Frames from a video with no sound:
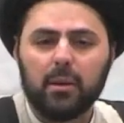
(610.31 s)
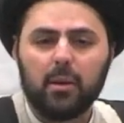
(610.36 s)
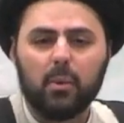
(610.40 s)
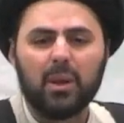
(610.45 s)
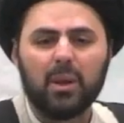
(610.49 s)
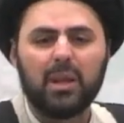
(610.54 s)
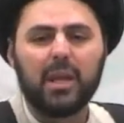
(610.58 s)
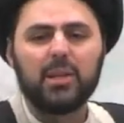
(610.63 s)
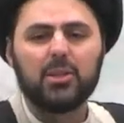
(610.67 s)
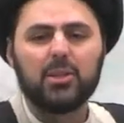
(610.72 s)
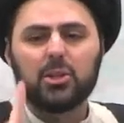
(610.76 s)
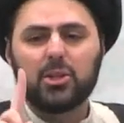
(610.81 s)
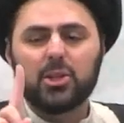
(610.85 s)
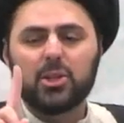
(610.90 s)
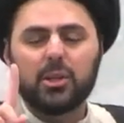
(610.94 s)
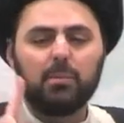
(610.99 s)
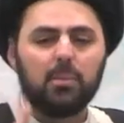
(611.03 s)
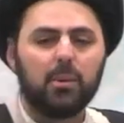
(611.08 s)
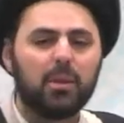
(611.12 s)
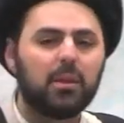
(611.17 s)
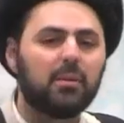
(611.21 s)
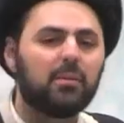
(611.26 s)

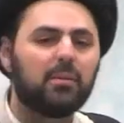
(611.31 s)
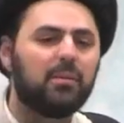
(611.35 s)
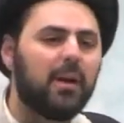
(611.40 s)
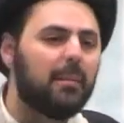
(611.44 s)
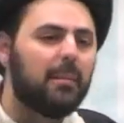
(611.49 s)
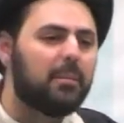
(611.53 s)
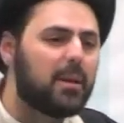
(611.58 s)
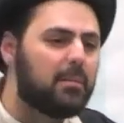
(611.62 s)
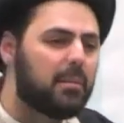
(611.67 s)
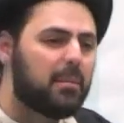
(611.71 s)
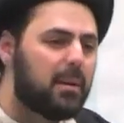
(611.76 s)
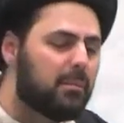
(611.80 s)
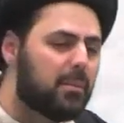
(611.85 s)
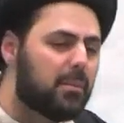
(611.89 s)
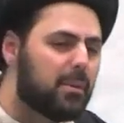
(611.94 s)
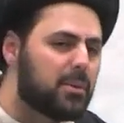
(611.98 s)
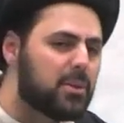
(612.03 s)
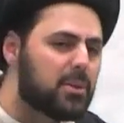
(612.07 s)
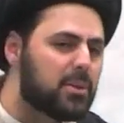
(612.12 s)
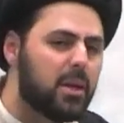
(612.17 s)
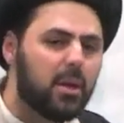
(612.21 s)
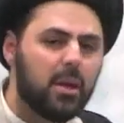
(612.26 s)
relationship with their family
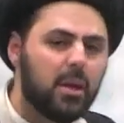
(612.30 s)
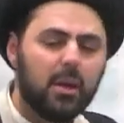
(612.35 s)
members,